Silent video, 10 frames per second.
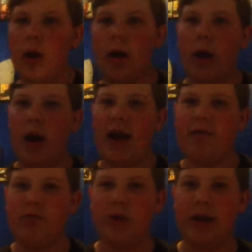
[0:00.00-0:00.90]
I
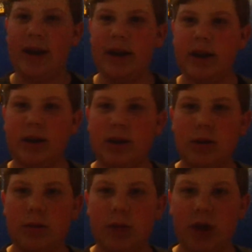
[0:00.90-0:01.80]
haven't played it
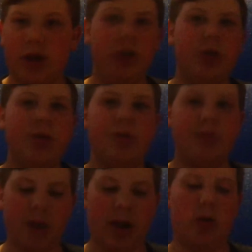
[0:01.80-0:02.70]
much
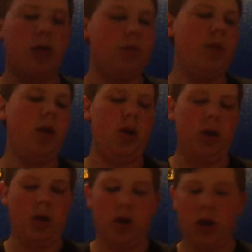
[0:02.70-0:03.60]
at all.
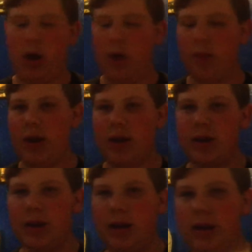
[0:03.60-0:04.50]

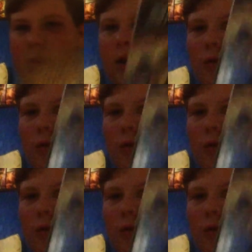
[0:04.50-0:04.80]
Next is Star